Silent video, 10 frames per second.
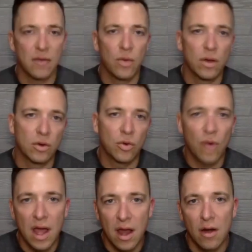of weird
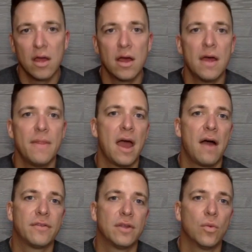gray area and they
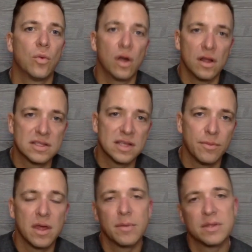have to word it
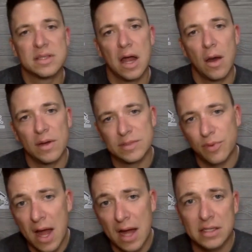something but it's not always
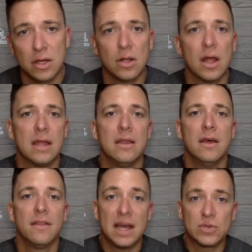practical and
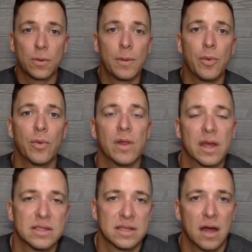that's where people really
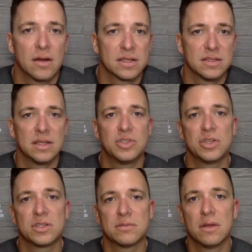get scared is because they
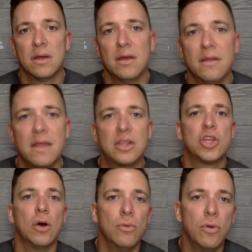just they
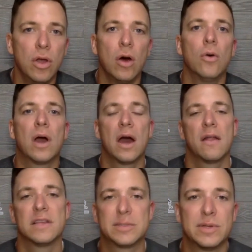don't know
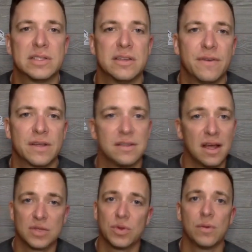kind of the specifics and
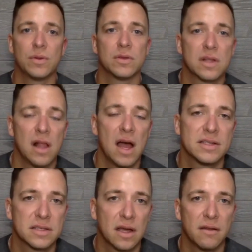that's really what those
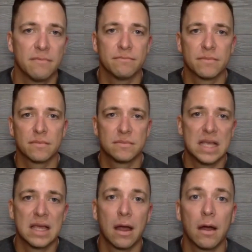classes kind of
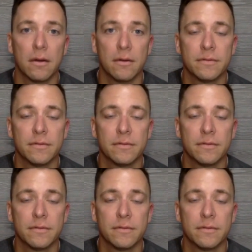take care of